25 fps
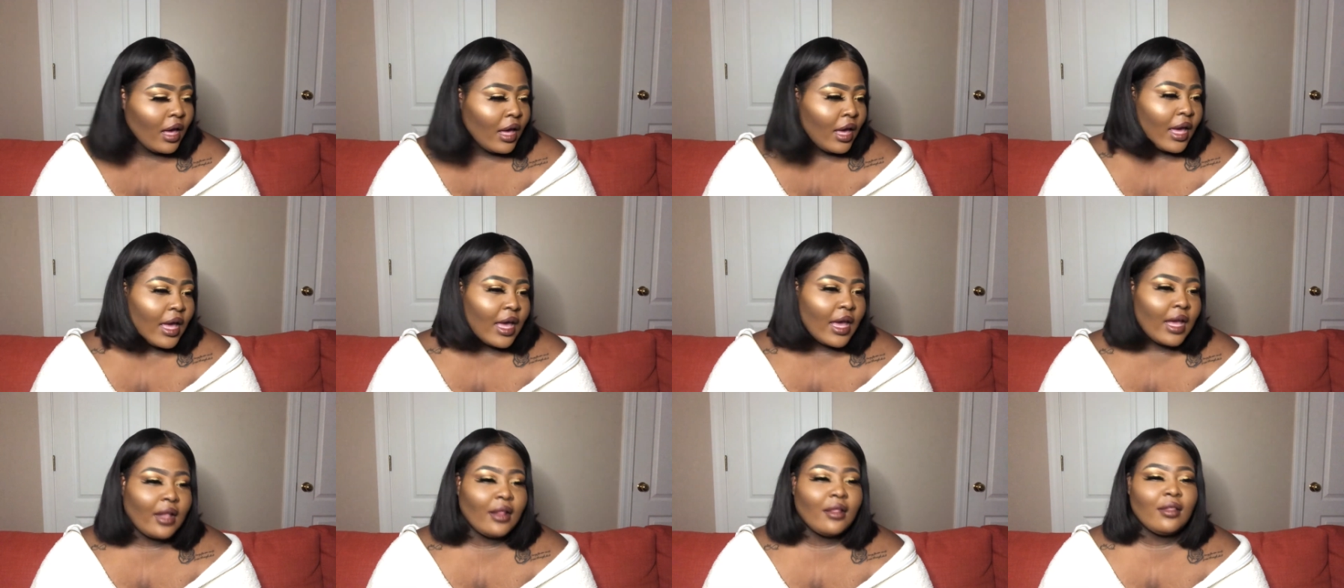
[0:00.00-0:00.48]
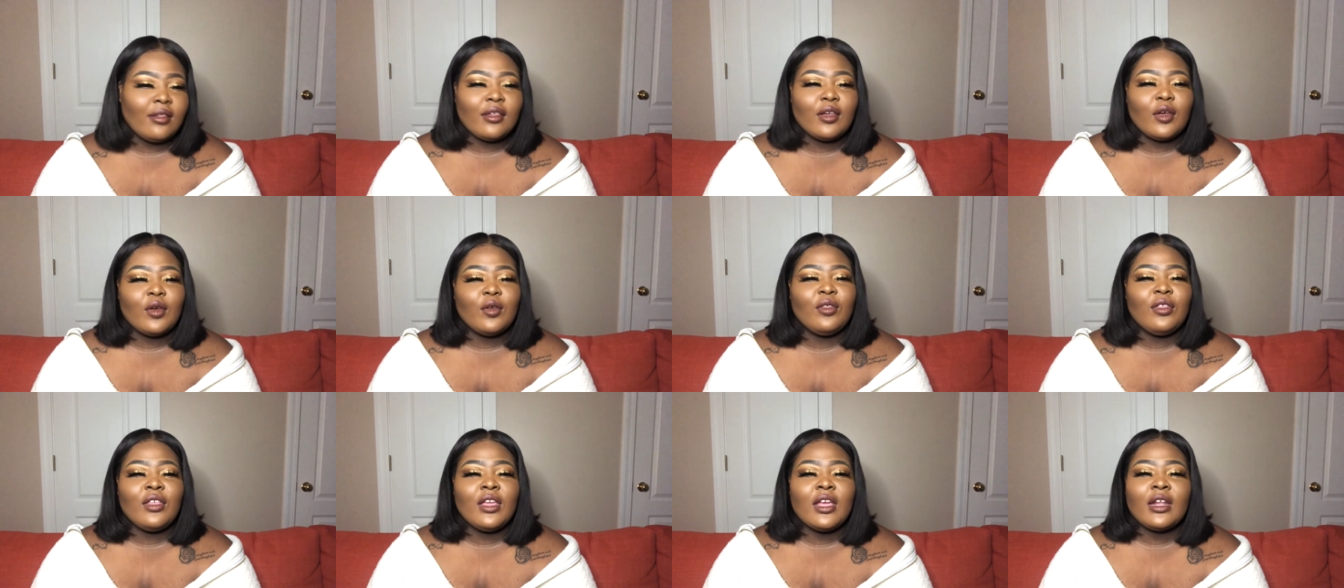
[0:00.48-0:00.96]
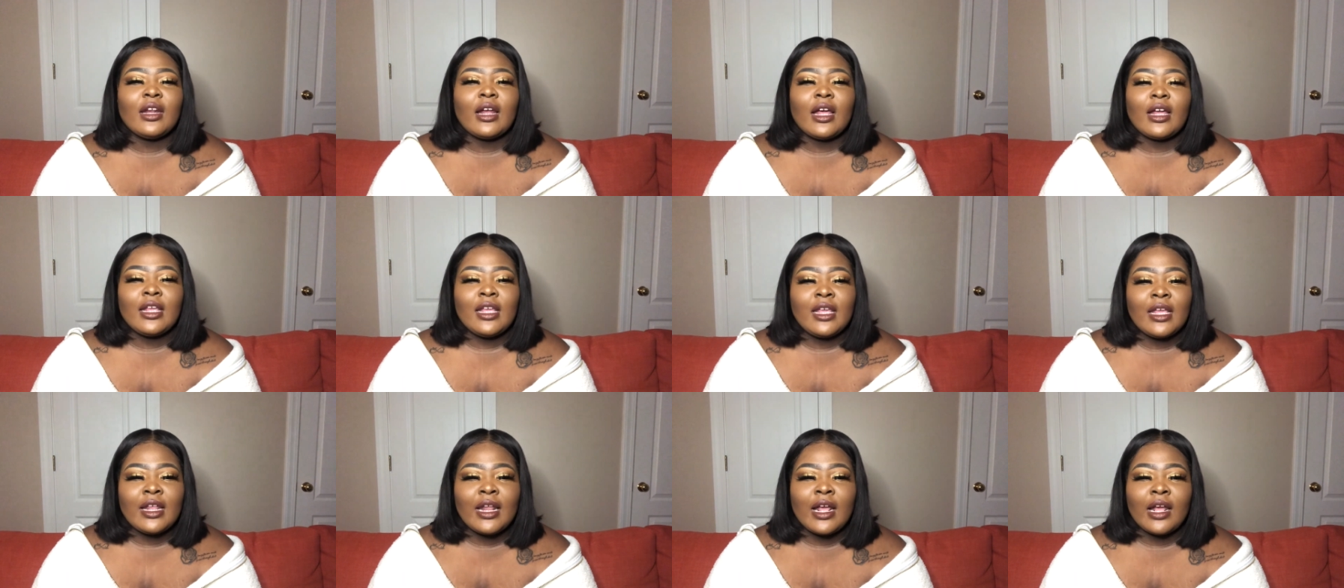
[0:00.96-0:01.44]
And so then I
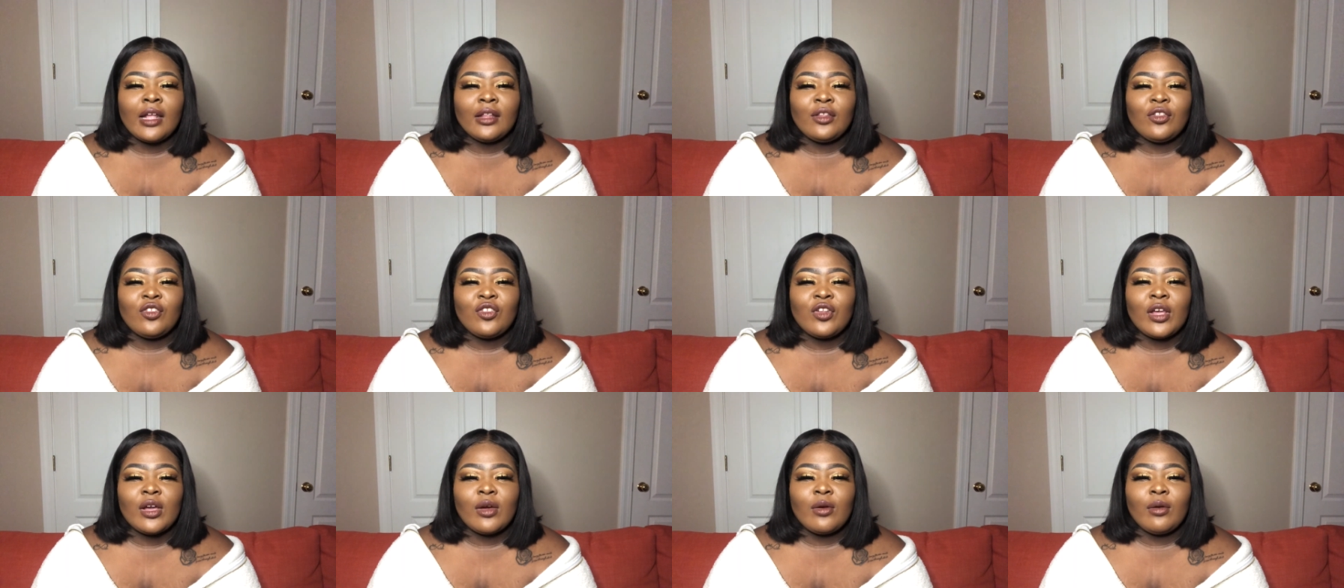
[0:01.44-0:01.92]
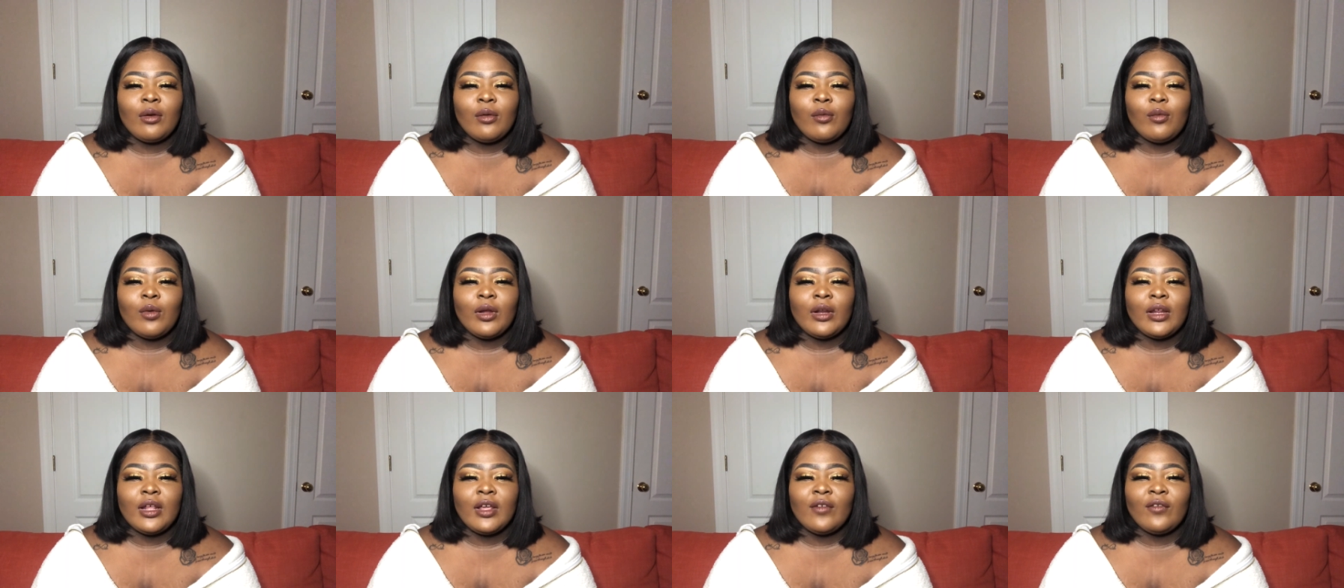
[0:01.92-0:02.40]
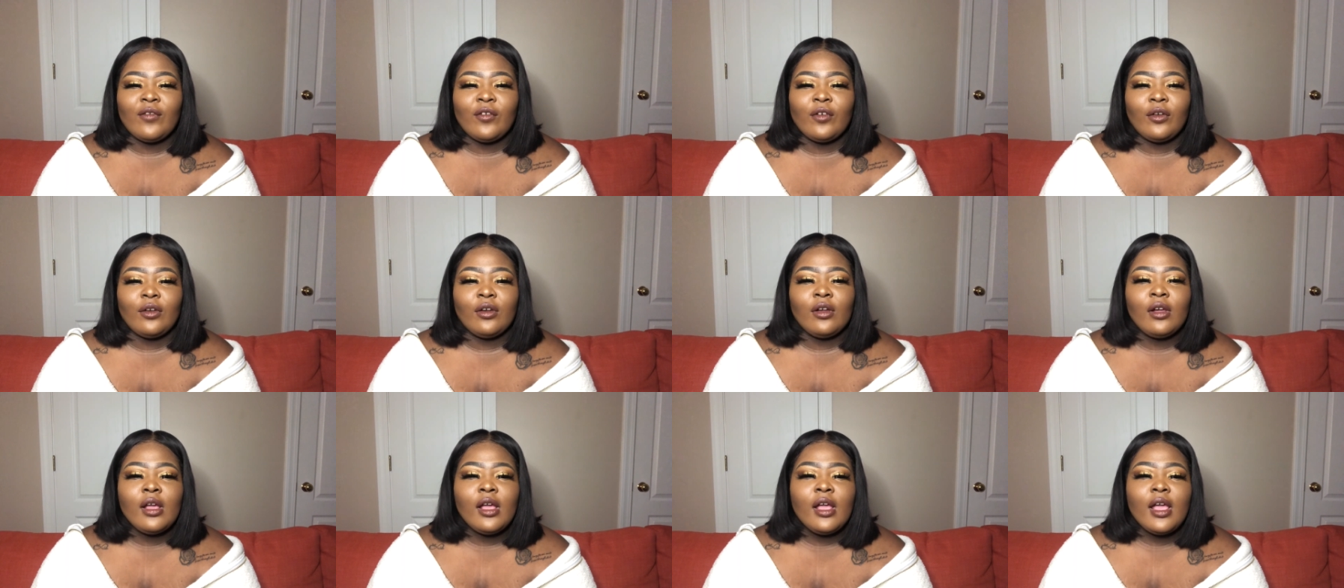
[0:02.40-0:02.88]
get out the shower or whatever,